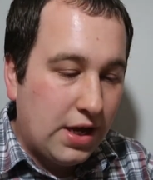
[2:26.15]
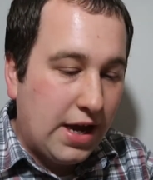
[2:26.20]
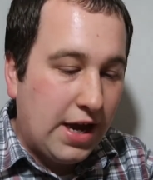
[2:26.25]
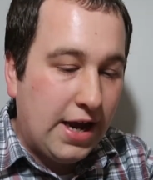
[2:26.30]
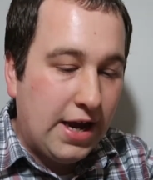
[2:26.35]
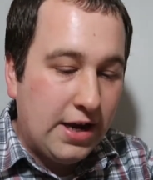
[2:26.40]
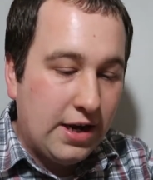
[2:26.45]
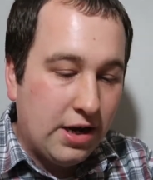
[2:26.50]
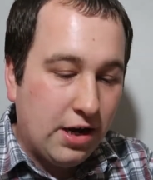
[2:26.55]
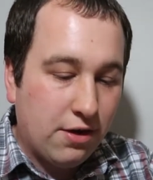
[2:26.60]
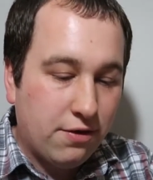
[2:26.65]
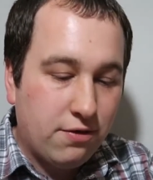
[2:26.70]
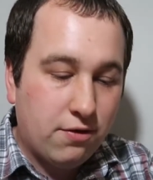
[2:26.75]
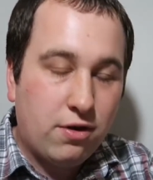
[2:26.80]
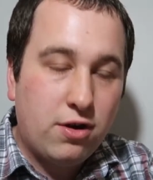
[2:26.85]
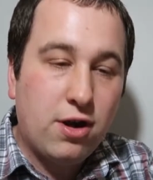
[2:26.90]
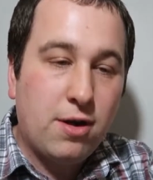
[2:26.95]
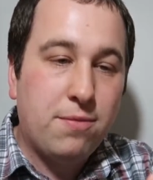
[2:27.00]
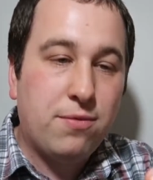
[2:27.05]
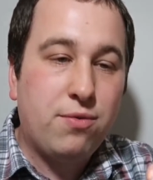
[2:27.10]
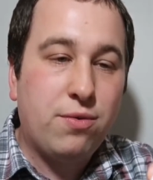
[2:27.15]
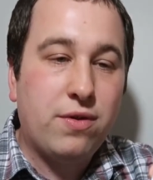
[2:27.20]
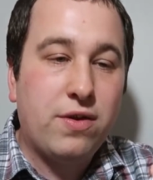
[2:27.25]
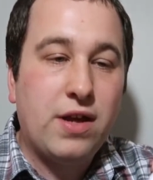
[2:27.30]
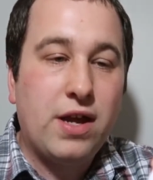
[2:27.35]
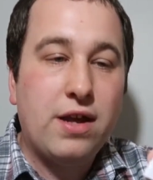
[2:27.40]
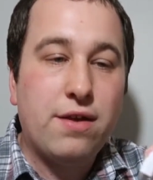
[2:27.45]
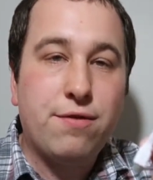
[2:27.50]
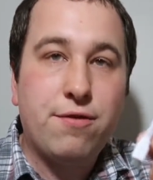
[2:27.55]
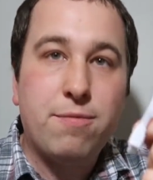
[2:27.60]
And it also comes
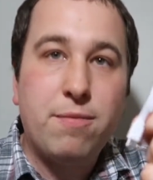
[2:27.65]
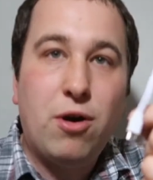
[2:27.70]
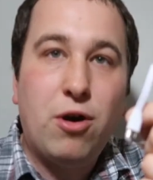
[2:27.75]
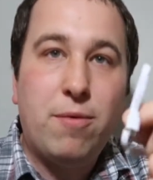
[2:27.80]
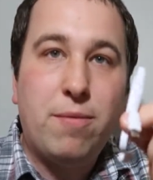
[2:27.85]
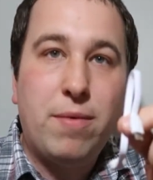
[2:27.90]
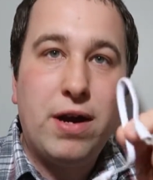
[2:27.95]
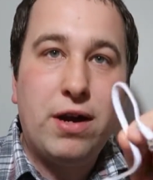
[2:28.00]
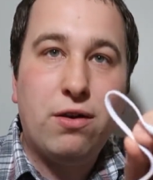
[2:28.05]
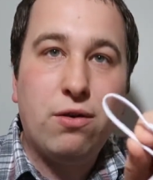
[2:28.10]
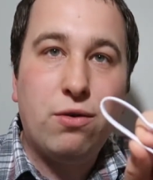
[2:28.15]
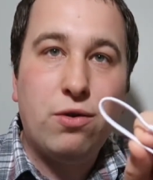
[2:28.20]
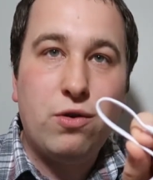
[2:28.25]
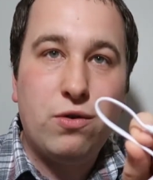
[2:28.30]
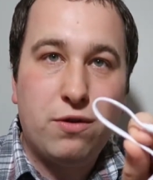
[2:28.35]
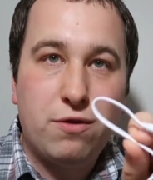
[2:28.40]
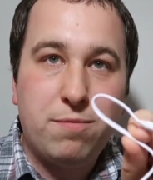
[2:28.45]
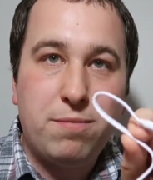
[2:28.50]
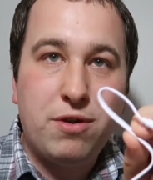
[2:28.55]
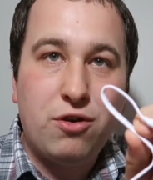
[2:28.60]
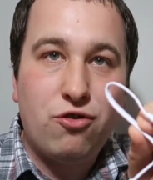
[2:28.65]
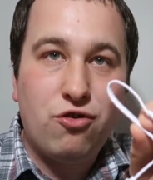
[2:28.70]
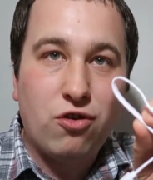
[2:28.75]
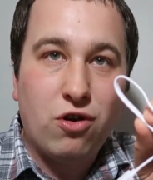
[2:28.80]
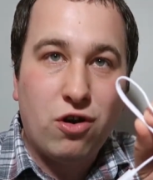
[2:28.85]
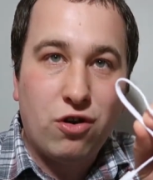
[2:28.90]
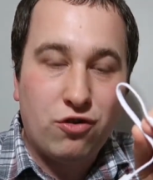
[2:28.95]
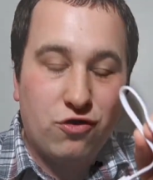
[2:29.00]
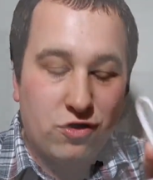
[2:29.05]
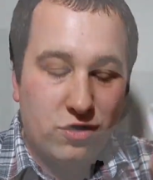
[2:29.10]
with a small micro USB
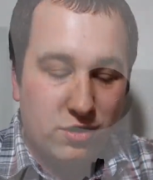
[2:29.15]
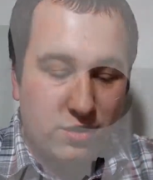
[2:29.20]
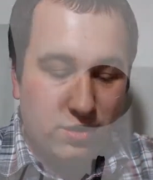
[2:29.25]
charger.